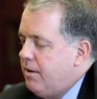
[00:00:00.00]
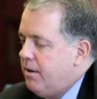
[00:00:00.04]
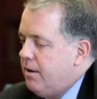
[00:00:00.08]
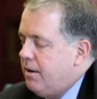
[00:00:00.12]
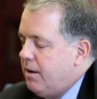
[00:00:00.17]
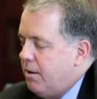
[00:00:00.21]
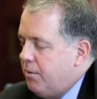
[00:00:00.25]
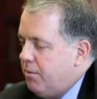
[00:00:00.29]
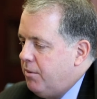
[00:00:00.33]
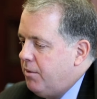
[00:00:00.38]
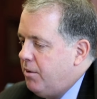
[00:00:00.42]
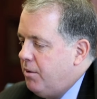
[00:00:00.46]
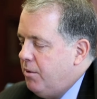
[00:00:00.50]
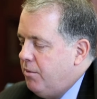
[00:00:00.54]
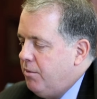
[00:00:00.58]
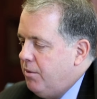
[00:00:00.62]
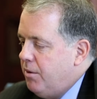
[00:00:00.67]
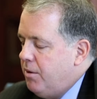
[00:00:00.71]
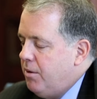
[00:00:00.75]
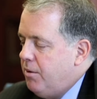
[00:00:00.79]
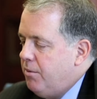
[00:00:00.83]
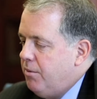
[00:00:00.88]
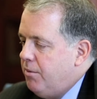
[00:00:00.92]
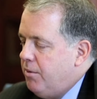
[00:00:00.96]

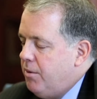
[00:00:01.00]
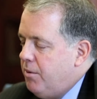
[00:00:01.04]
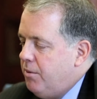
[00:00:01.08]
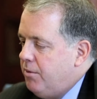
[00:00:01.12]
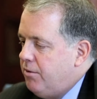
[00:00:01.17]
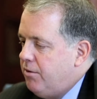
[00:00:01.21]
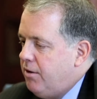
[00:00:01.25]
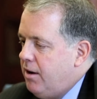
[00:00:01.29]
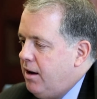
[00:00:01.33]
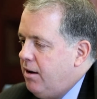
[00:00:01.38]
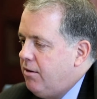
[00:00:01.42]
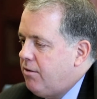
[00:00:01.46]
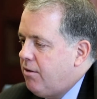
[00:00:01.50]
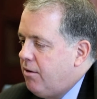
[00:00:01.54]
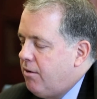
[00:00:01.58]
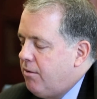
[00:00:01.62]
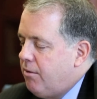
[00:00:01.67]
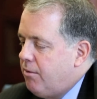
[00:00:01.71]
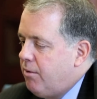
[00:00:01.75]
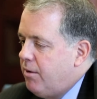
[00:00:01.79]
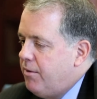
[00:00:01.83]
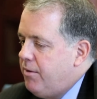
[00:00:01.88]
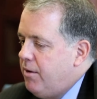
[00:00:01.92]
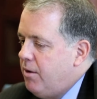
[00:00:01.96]
who sees or
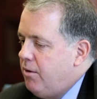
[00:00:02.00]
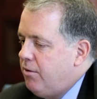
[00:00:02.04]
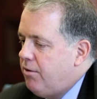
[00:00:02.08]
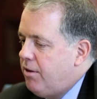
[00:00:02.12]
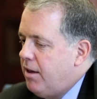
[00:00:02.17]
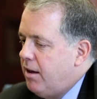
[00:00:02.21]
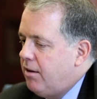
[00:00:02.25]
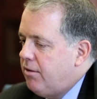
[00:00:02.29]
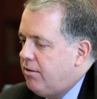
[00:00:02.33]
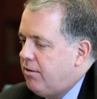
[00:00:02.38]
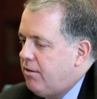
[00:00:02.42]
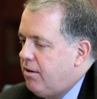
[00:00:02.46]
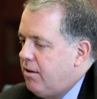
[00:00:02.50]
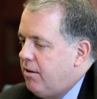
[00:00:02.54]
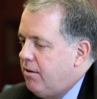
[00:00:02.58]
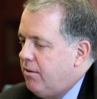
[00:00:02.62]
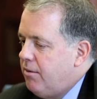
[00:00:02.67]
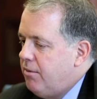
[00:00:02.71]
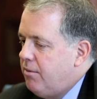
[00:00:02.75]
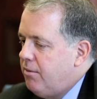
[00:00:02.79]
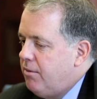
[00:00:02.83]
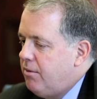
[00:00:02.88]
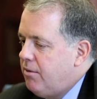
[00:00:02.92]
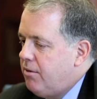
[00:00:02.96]
reviews this
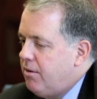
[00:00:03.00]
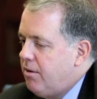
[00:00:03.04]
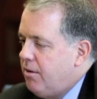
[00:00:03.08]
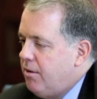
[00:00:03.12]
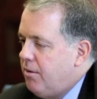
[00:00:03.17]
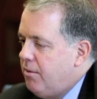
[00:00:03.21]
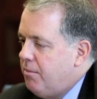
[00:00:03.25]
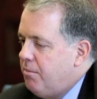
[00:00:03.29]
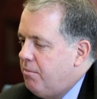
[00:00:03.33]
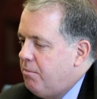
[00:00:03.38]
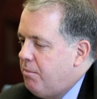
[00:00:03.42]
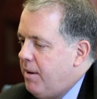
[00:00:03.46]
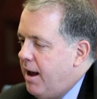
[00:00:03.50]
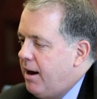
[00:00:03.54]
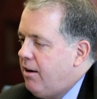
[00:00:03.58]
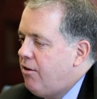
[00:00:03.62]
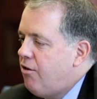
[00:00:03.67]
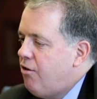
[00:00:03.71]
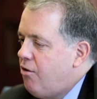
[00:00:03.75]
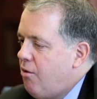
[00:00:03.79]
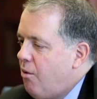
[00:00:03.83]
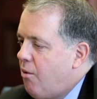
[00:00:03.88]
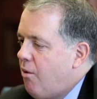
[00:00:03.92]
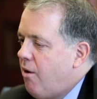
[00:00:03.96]
to make
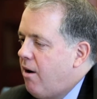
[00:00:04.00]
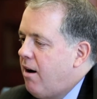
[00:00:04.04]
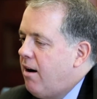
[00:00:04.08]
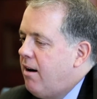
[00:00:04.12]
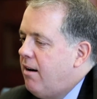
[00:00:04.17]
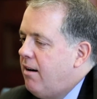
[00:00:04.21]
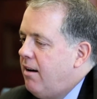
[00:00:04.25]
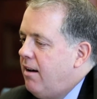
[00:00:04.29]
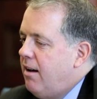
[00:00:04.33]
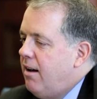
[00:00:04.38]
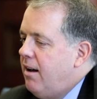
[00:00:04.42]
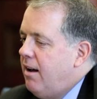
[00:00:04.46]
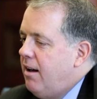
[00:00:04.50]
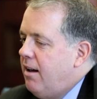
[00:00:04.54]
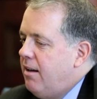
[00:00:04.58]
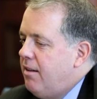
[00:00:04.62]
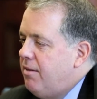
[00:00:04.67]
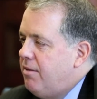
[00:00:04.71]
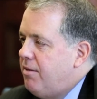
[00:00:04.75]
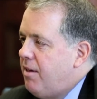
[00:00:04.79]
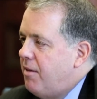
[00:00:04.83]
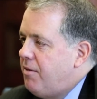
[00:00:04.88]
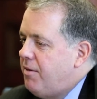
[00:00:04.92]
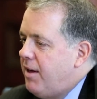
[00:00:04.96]
sure
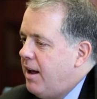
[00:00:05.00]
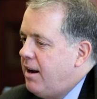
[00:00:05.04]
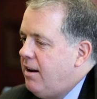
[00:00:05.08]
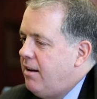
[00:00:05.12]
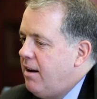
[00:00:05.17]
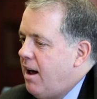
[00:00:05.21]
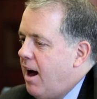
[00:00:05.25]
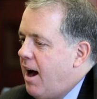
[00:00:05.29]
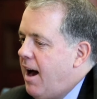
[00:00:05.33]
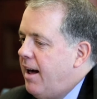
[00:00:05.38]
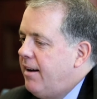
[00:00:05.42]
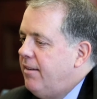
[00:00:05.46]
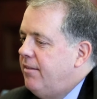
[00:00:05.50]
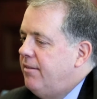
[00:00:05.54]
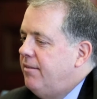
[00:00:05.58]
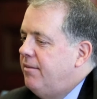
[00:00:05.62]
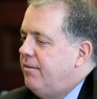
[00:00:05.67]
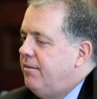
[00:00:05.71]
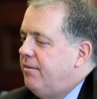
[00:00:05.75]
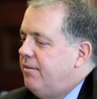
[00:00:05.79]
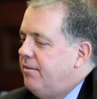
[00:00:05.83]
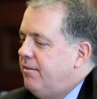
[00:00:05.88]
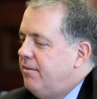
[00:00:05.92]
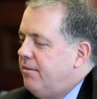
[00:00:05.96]
that they not
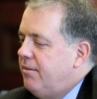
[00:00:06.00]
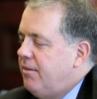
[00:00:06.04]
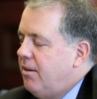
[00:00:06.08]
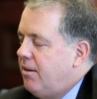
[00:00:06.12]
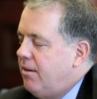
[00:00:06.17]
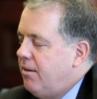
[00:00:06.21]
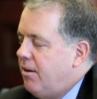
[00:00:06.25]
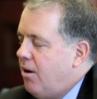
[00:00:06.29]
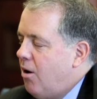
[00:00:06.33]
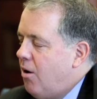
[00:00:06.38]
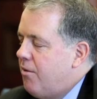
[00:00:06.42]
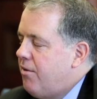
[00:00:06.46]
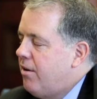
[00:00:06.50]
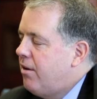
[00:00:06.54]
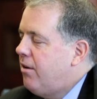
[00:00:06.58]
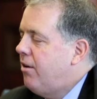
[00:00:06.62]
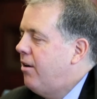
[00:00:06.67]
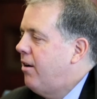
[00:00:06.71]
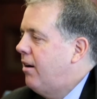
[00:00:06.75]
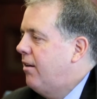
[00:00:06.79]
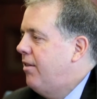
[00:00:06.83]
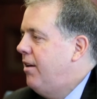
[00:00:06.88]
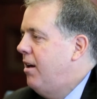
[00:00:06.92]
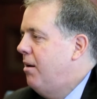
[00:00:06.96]

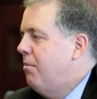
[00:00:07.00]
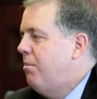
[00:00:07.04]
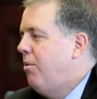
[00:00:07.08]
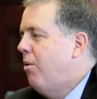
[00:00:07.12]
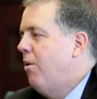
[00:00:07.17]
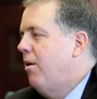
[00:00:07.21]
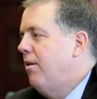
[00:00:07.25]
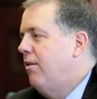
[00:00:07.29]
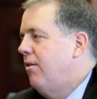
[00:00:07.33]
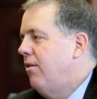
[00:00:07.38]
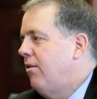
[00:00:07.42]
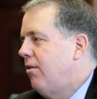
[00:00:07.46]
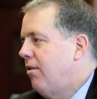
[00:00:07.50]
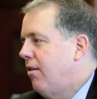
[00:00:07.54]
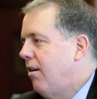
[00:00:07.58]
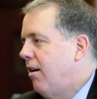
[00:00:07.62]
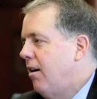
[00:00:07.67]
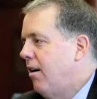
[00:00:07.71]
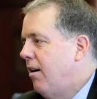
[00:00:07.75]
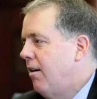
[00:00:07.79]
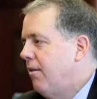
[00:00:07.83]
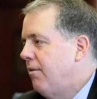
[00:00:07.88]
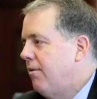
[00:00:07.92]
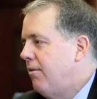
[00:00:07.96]
overlook the importance
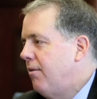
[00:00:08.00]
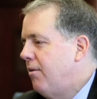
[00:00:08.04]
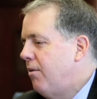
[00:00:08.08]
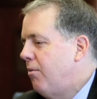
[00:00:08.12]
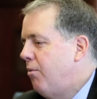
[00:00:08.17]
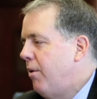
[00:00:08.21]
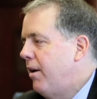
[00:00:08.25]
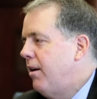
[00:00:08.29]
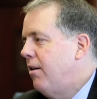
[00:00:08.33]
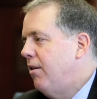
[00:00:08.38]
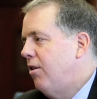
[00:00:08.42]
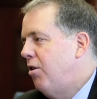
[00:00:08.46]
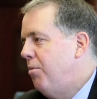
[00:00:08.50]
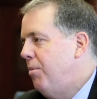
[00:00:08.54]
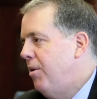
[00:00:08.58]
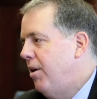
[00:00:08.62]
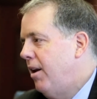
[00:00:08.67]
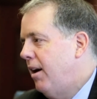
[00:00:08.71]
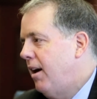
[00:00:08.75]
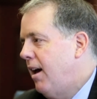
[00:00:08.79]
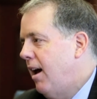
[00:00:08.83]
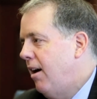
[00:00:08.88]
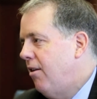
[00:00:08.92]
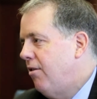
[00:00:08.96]
of written
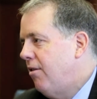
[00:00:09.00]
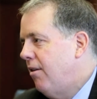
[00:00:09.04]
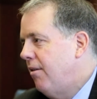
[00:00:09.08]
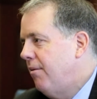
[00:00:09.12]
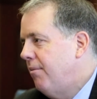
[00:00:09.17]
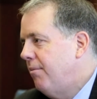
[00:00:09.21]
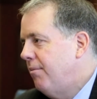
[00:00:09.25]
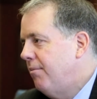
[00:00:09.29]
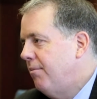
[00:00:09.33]
communication.